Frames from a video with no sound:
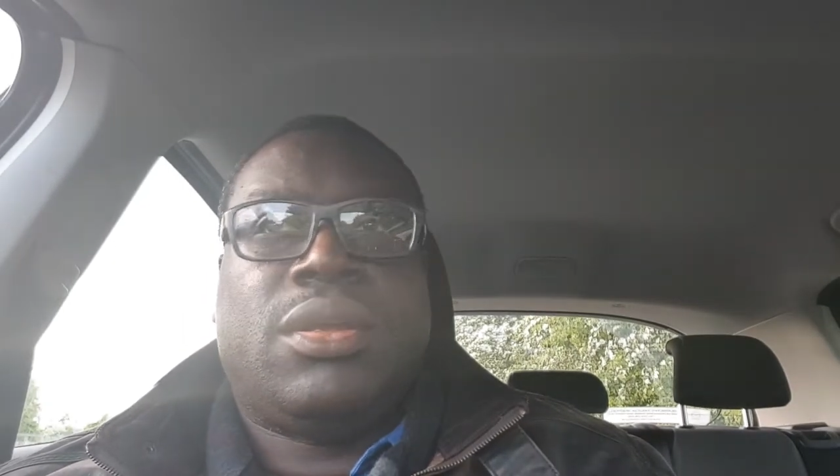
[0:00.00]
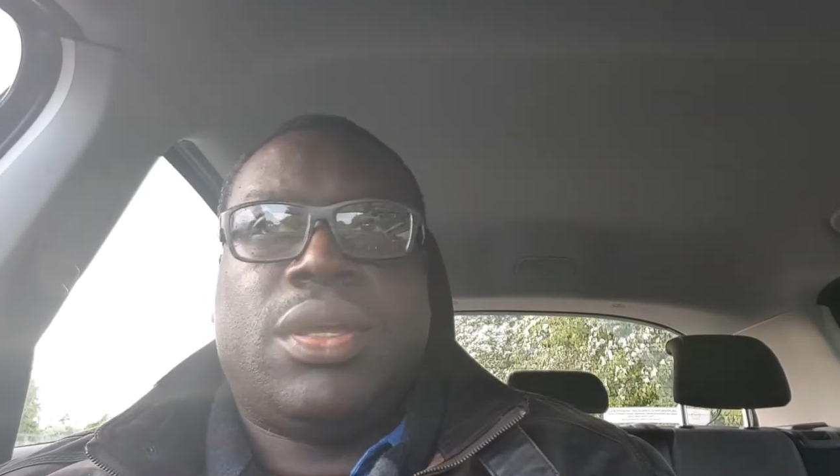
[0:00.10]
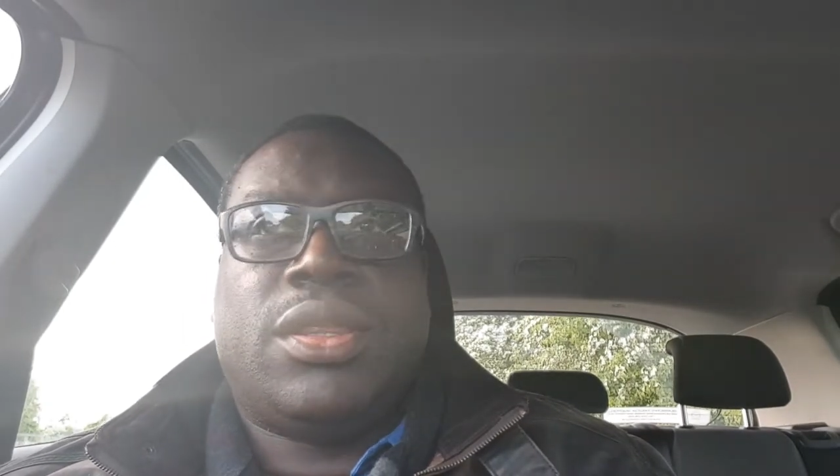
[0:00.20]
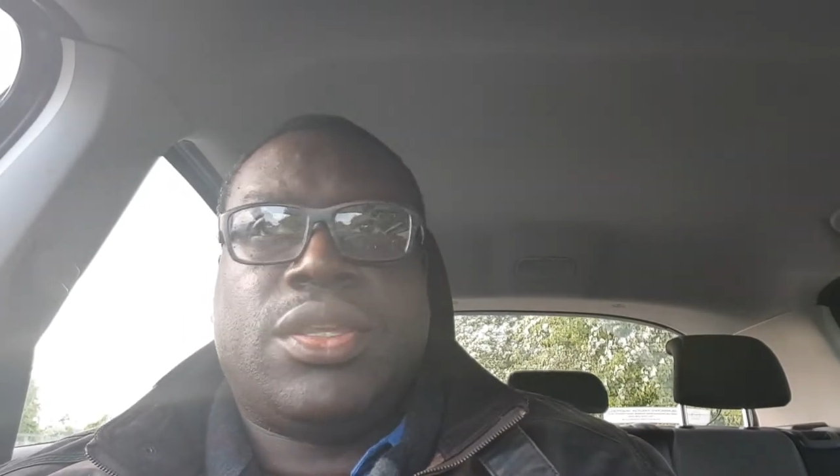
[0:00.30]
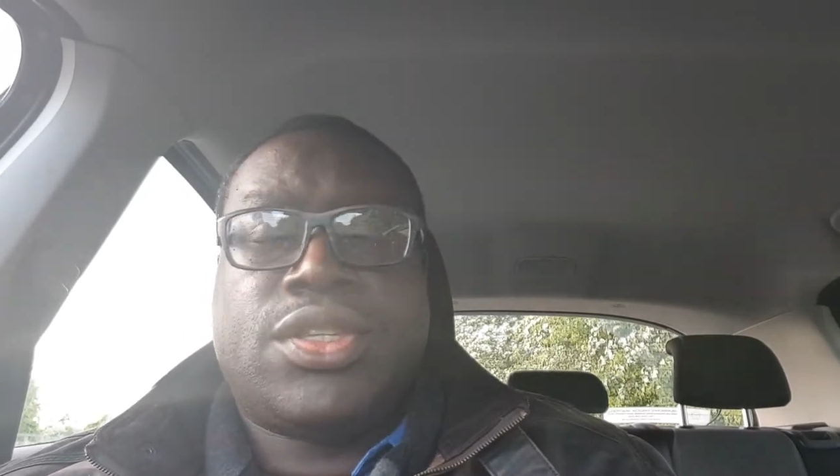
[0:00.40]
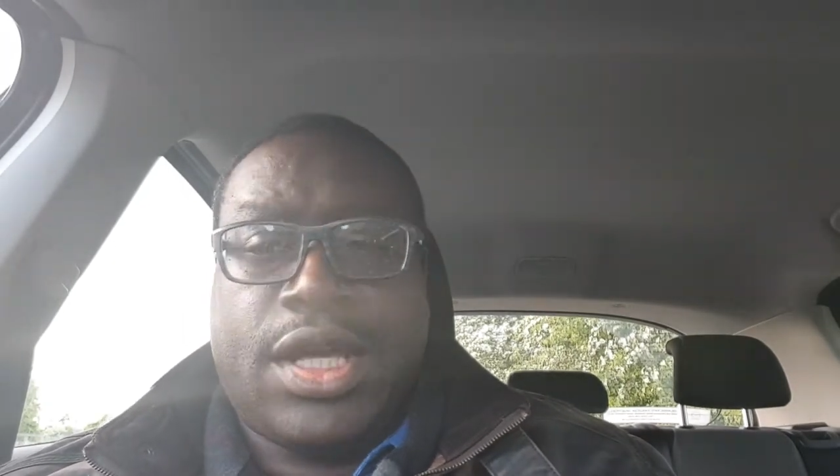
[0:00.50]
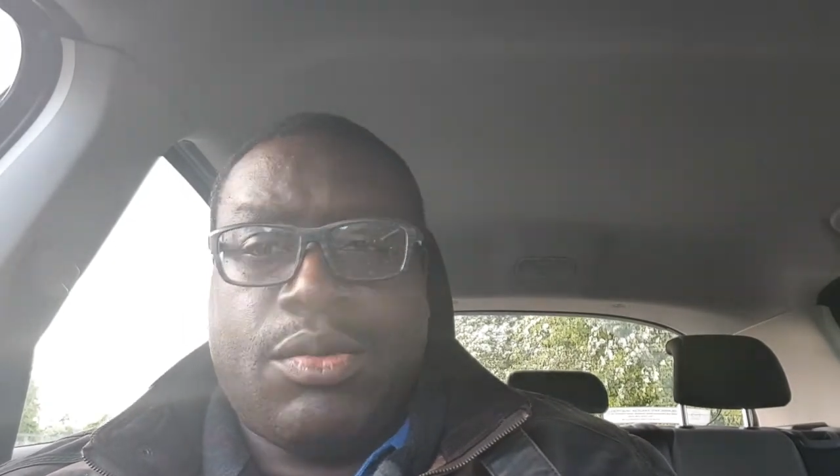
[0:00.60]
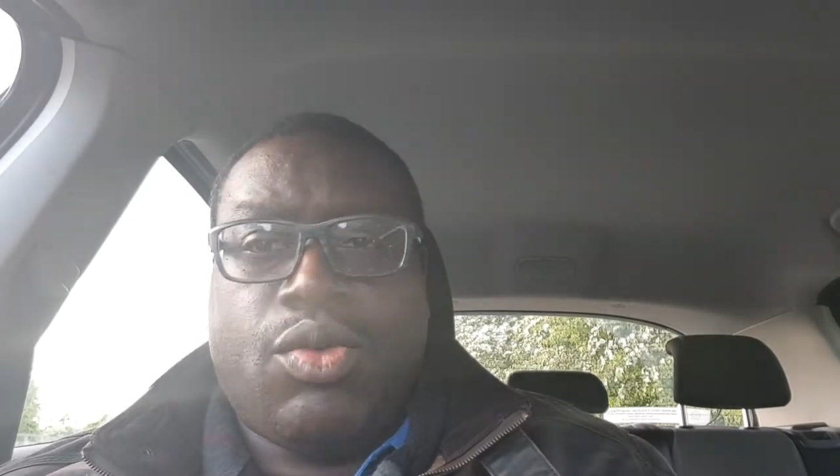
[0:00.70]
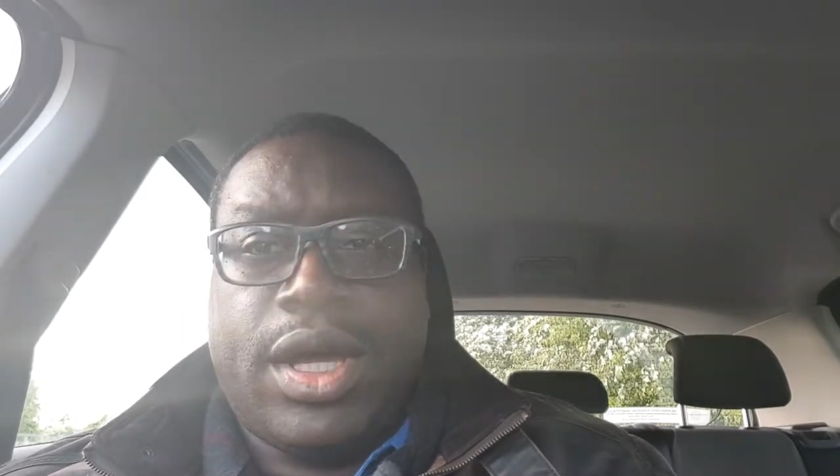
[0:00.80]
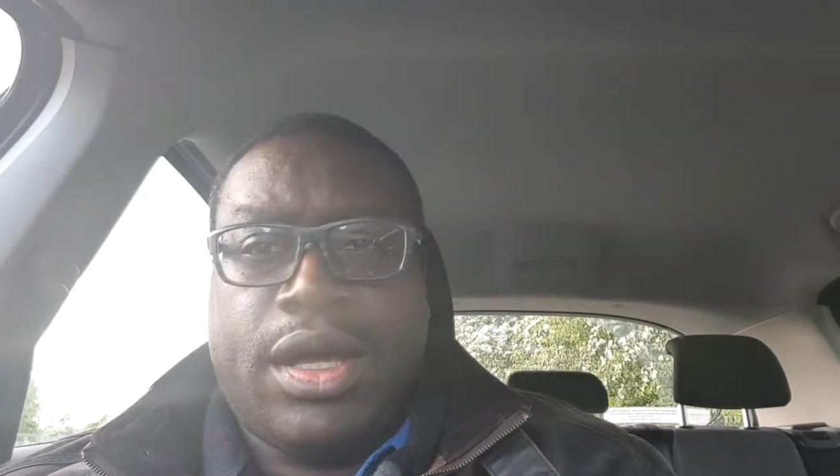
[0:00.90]
in the
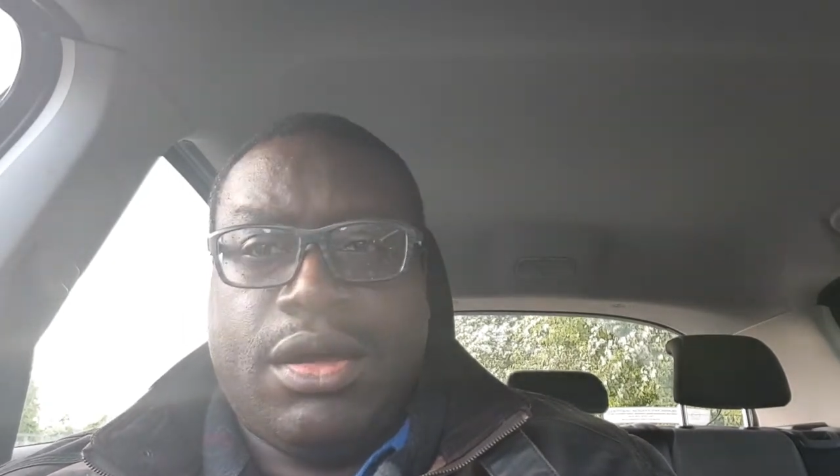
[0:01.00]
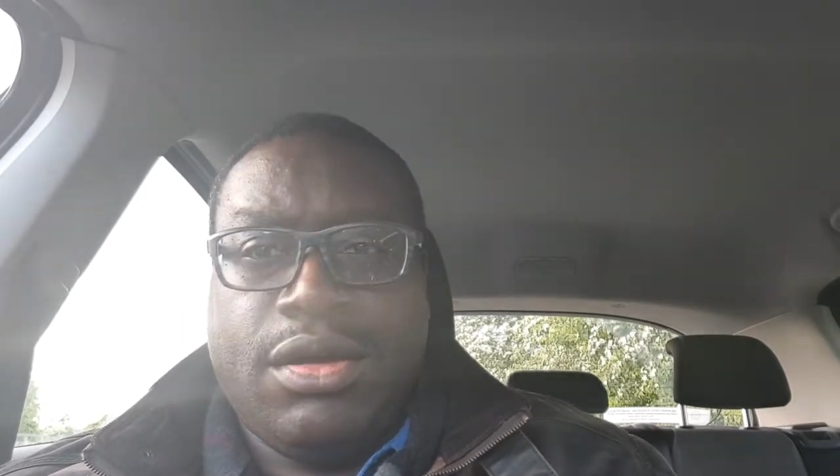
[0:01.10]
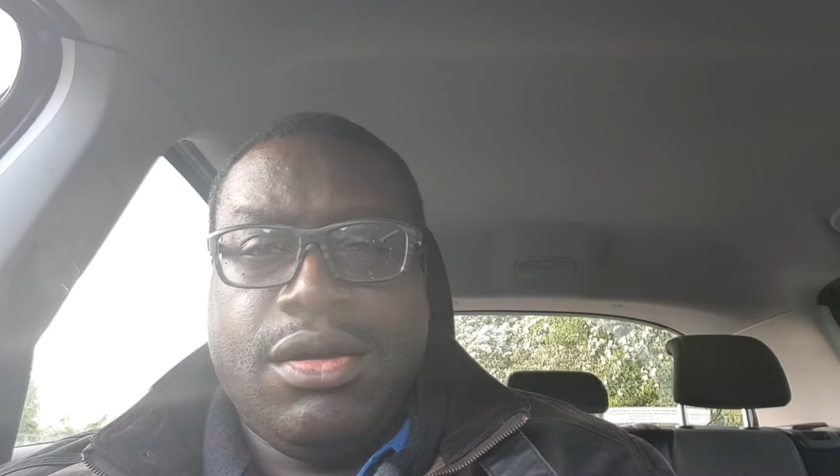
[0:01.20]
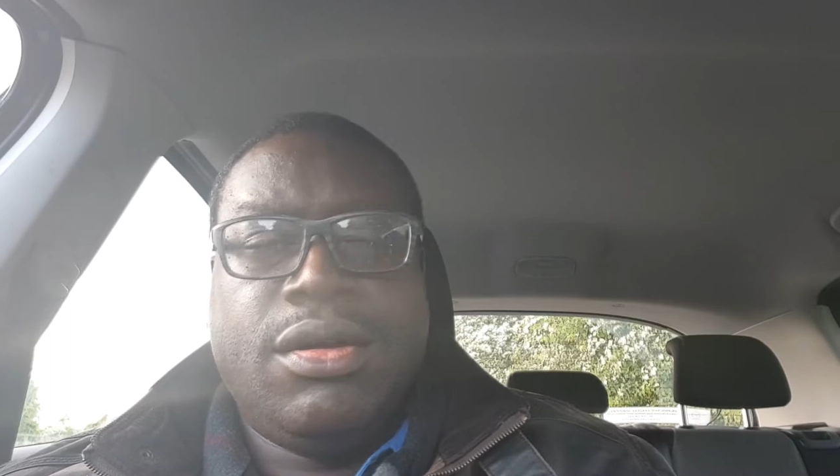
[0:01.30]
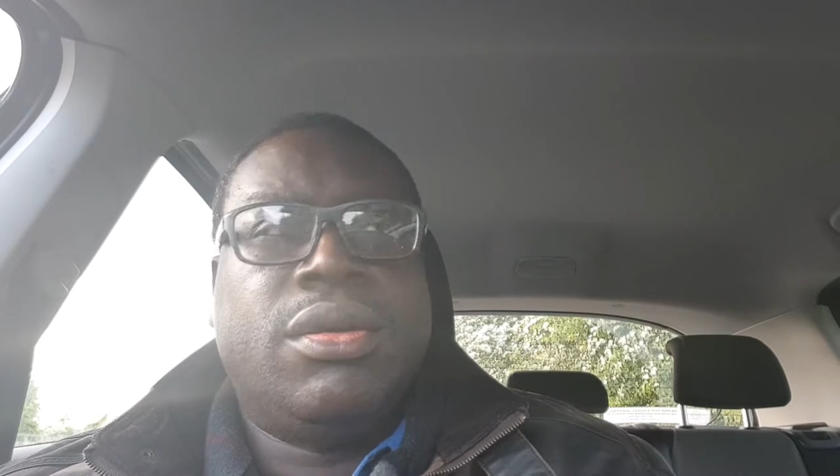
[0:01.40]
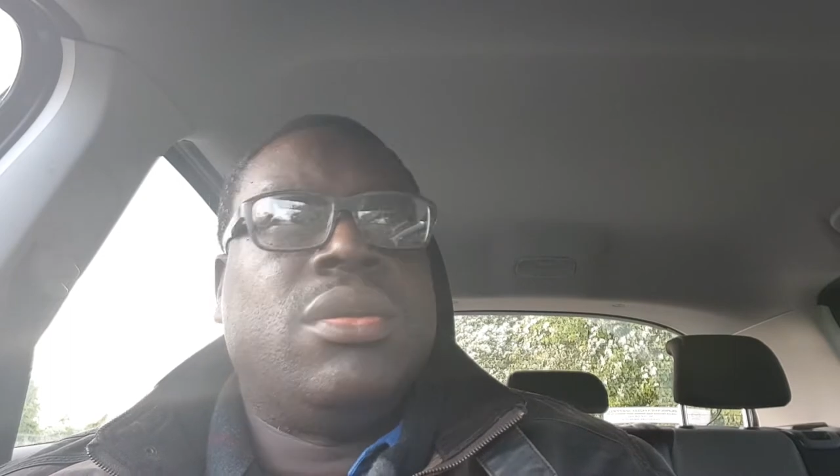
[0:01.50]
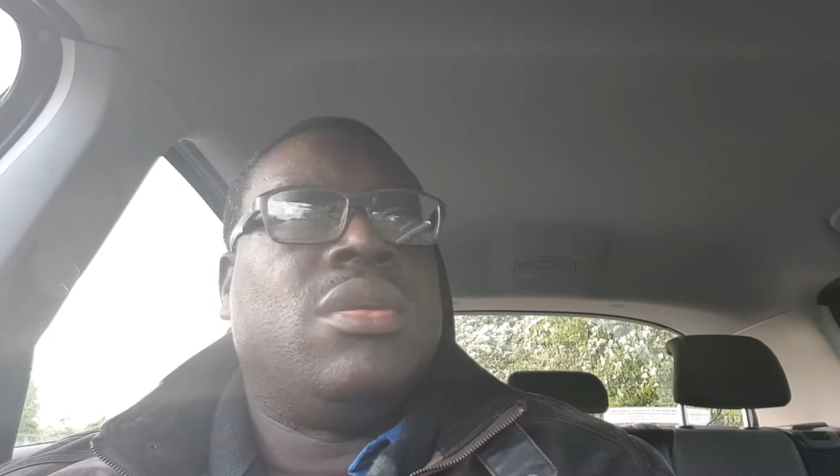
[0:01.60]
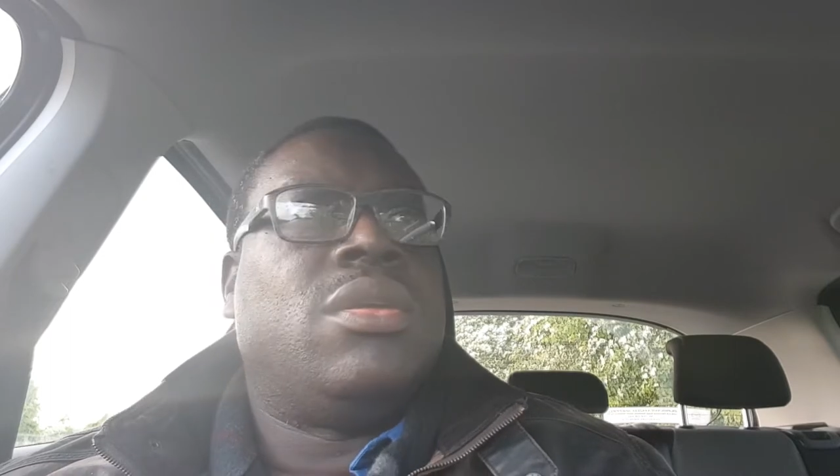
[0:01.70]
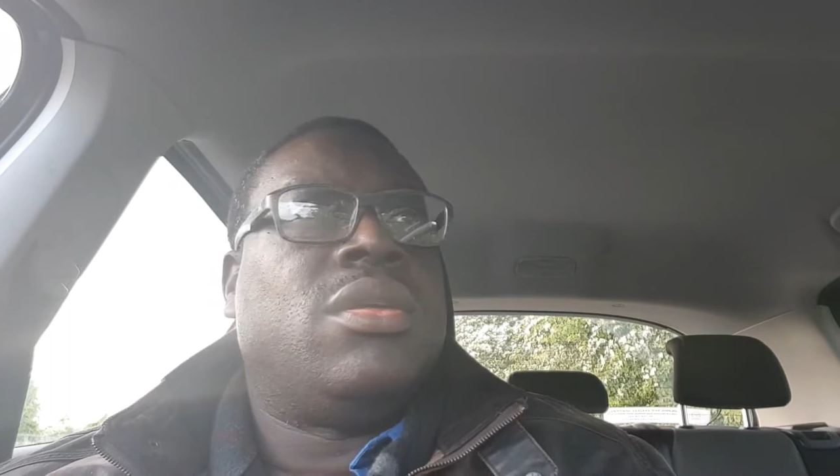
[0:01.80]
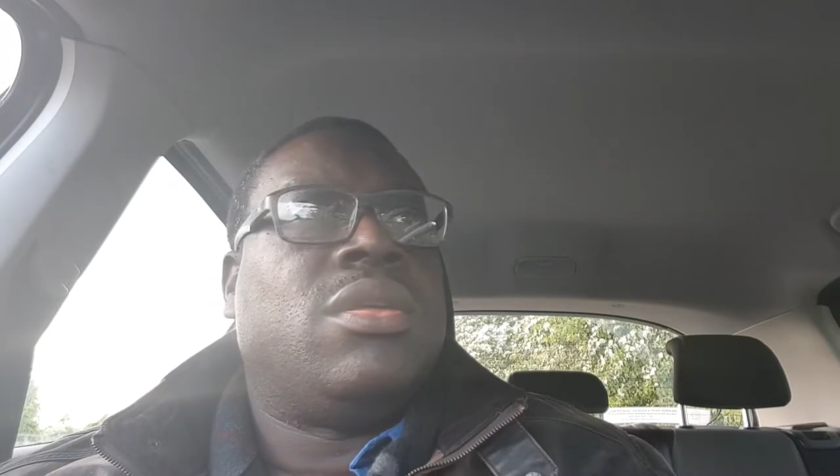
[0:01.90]
same way
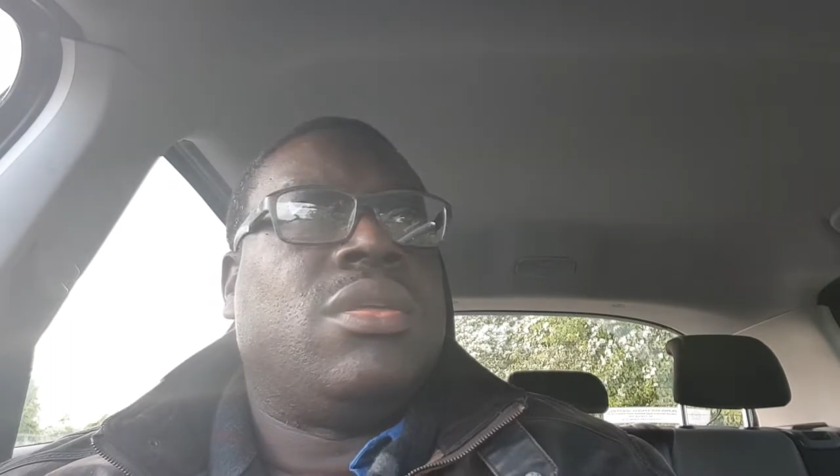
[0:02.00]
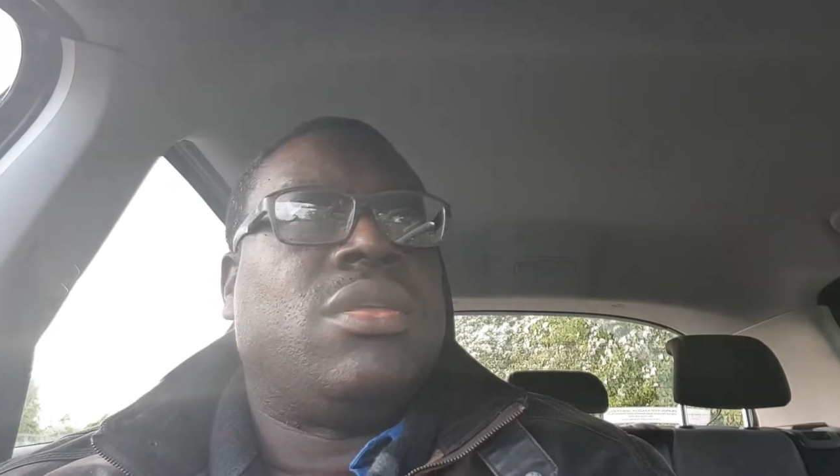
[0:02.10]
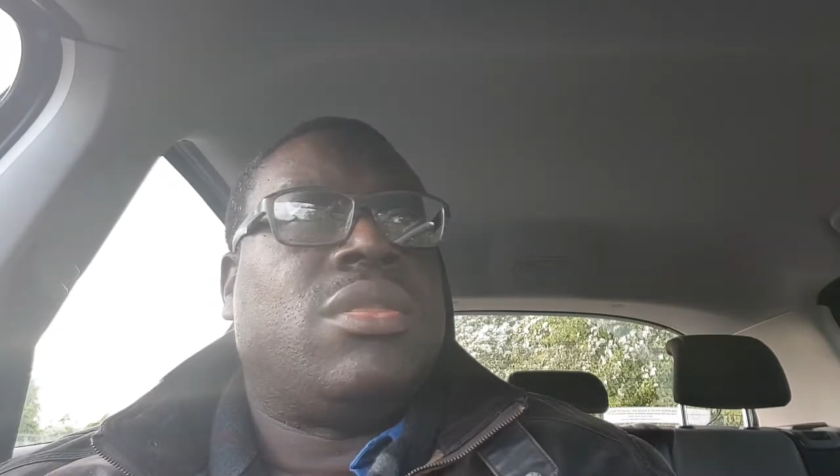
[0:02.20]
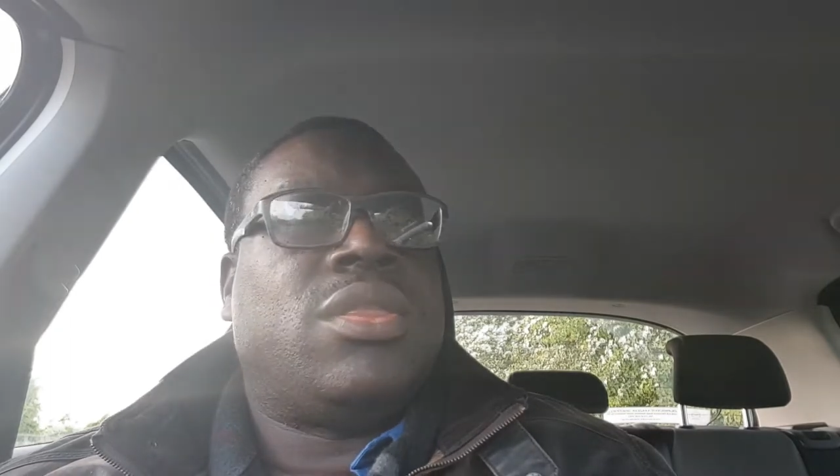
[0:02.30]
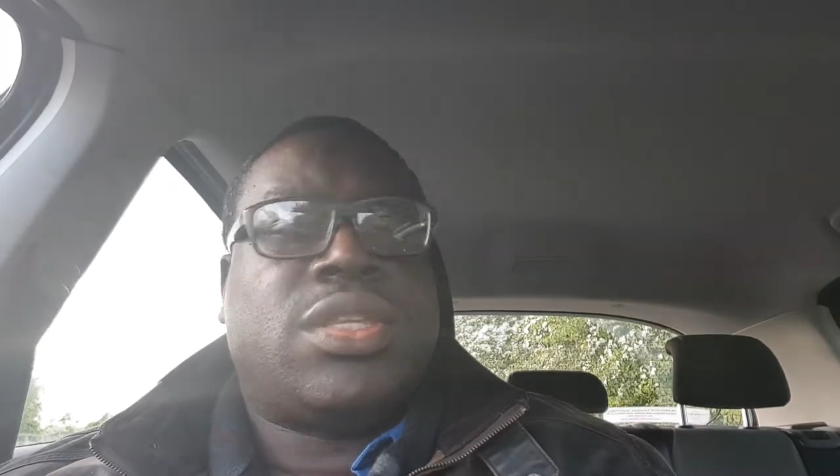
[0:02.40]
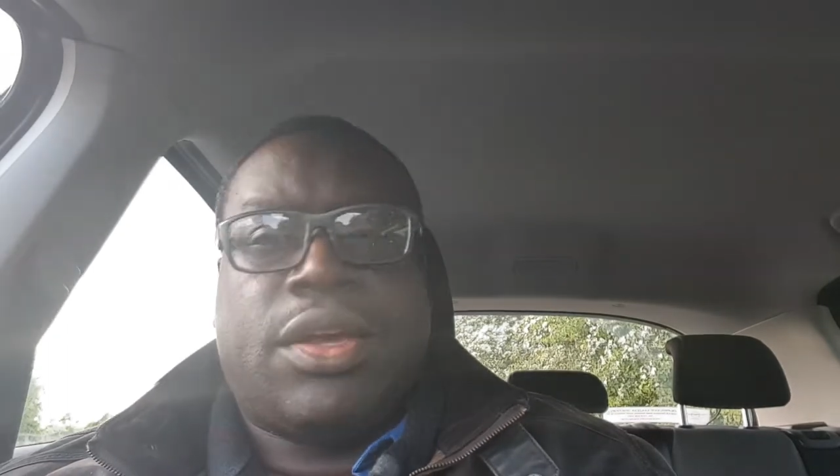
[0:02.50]
that